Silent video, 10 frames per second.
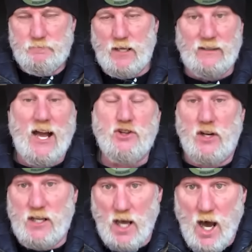allows you
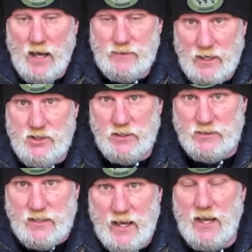to cut, I should
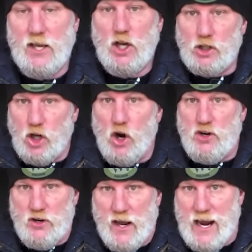say,
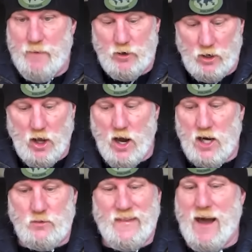larger diameter
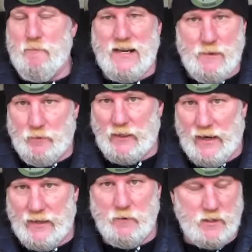logs without
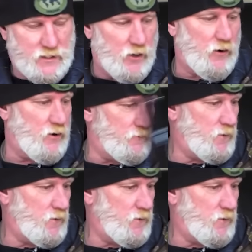manipulating the material,